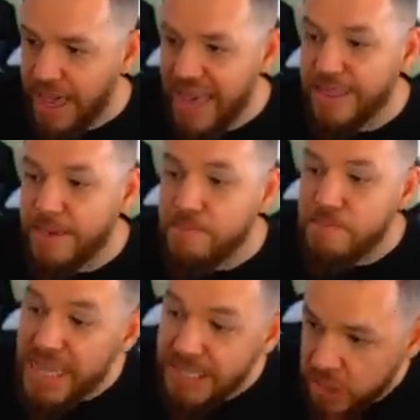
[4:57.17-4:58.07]
and the
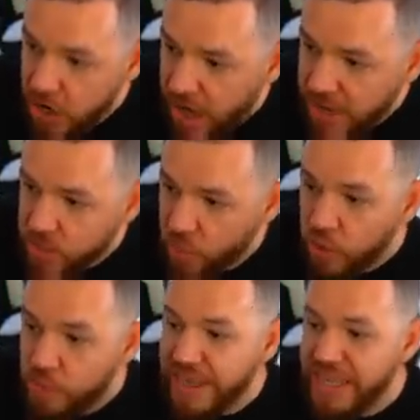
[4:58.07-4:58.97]
mint cost
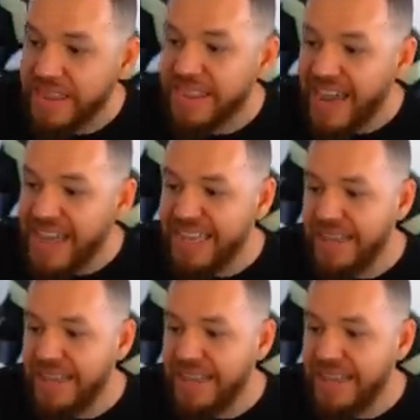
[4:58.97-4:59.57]
will be 90